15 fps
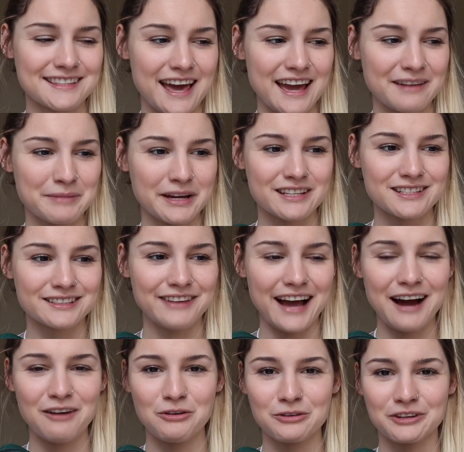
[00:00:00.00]
thing because of
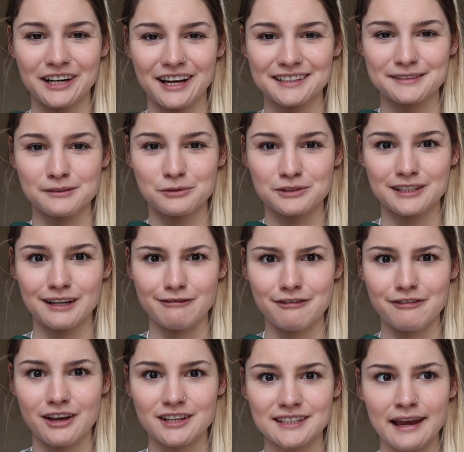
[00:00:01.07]
how organized I was to have a
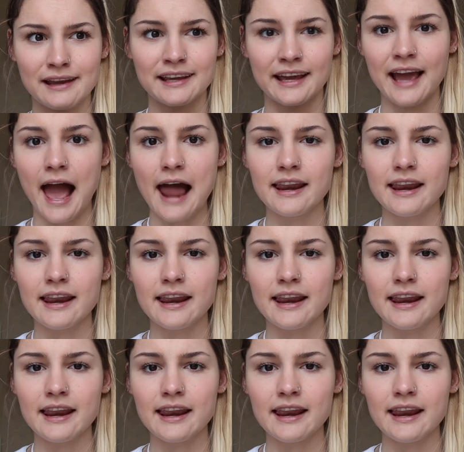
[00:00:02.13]
first aid kit.